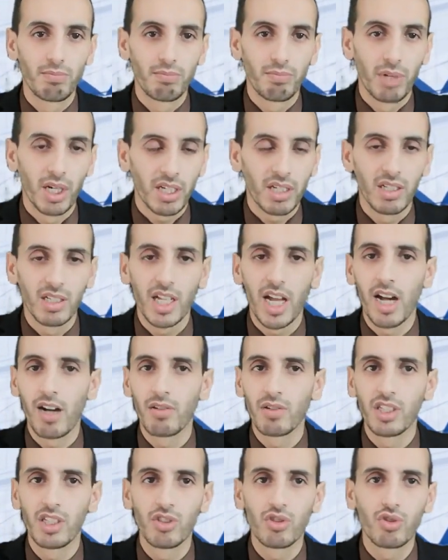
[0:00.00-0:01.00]
broken
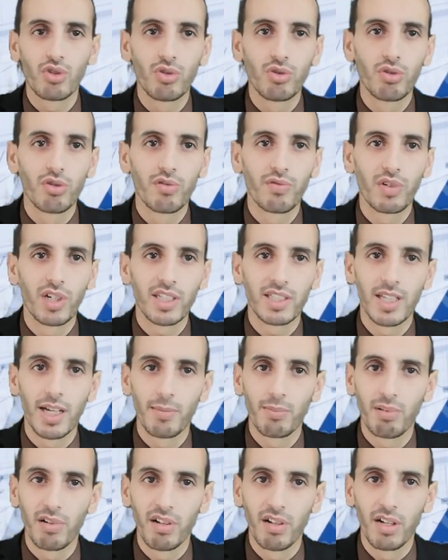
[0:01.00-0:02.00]
down into, for
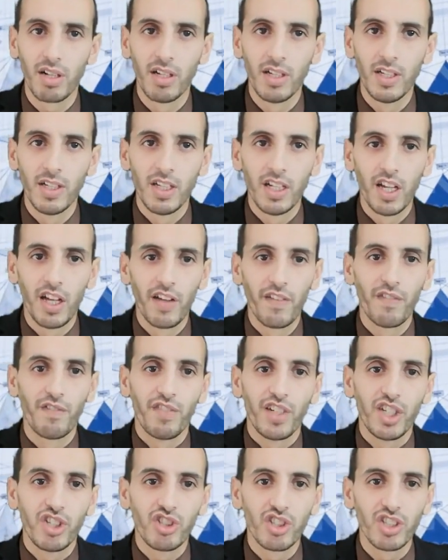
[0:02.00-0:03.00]
example, a
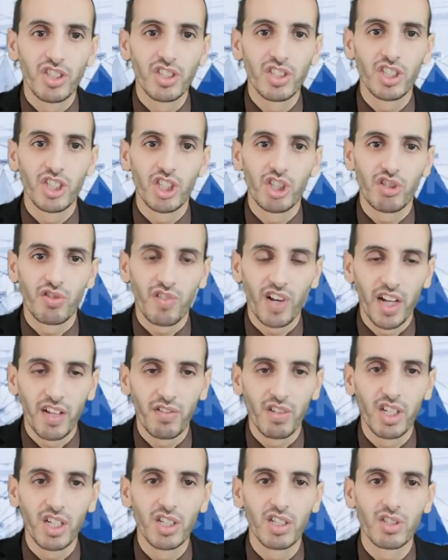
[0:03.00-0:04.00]
vision each 5
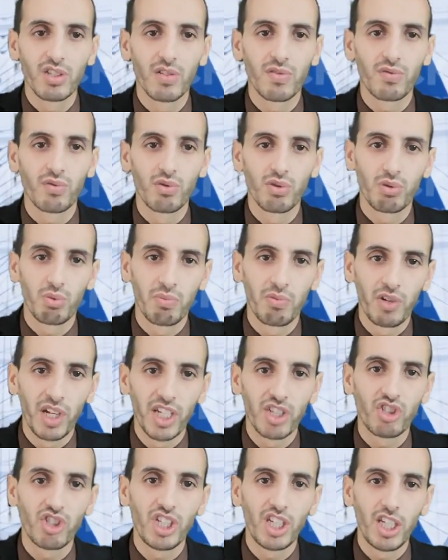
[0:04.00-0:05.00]
years. Of course, if we
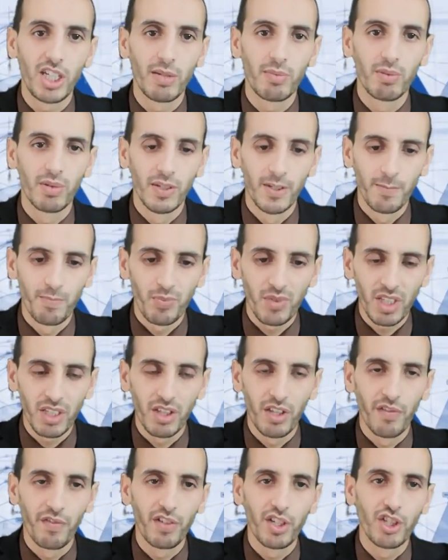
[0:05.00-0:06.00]
achieve
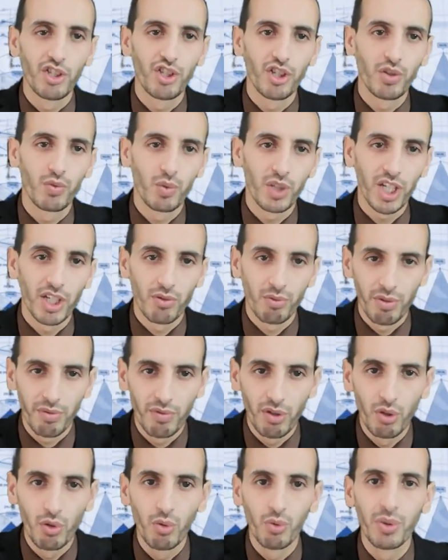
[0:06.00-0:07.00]
the vision, we can
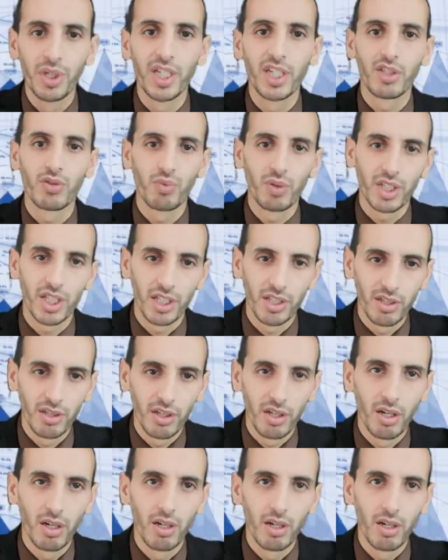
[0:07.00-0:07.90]
review it, we can